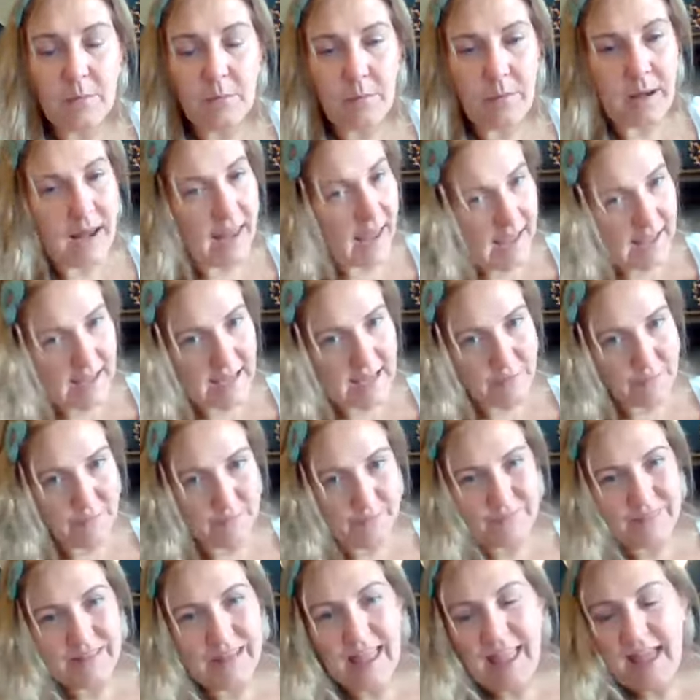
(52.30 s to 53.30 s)
play.
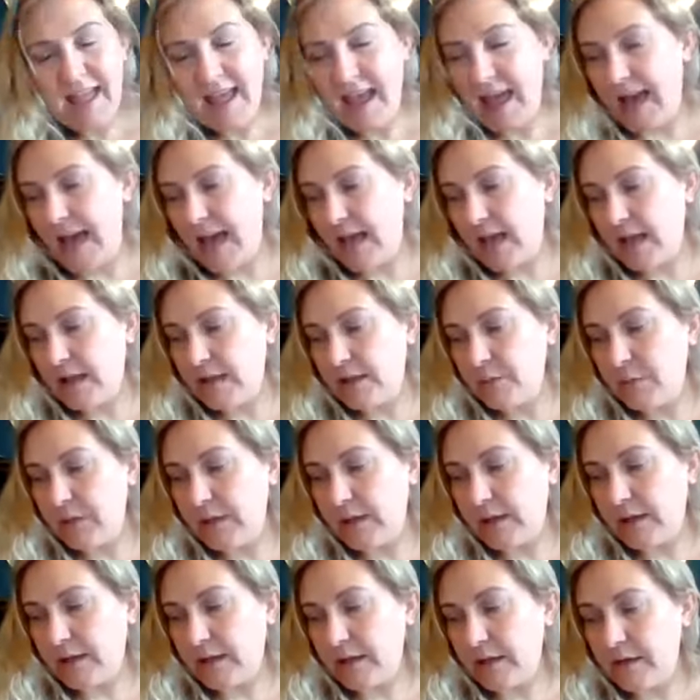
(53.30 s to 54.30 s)
And
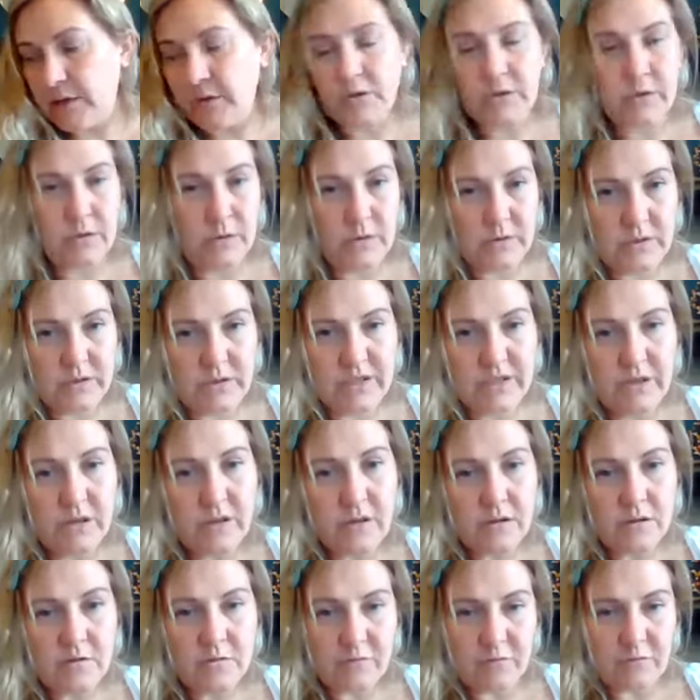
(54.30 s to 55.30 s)
we can do
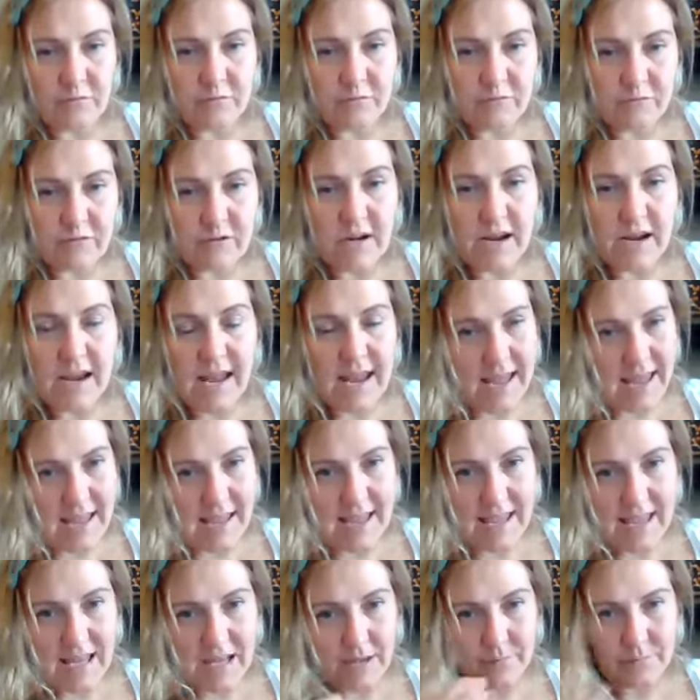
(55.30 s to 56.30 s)

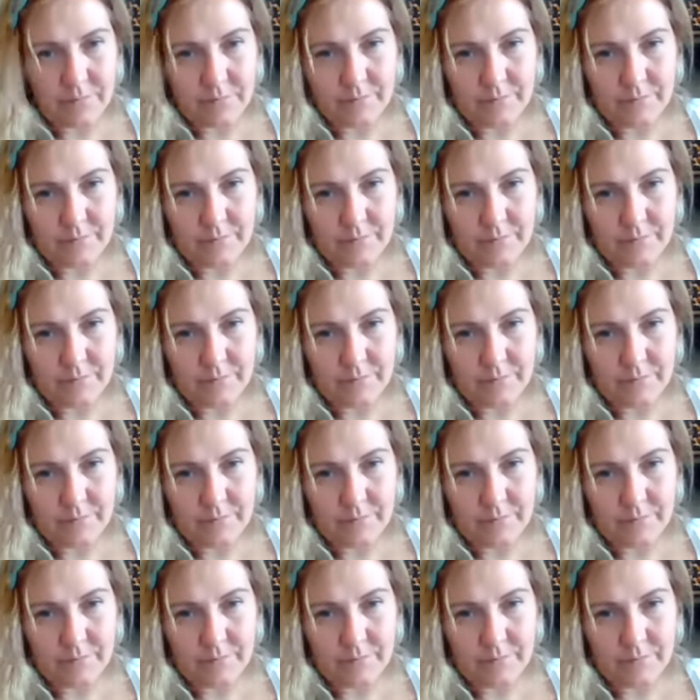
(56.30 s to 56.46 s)
T-R-A.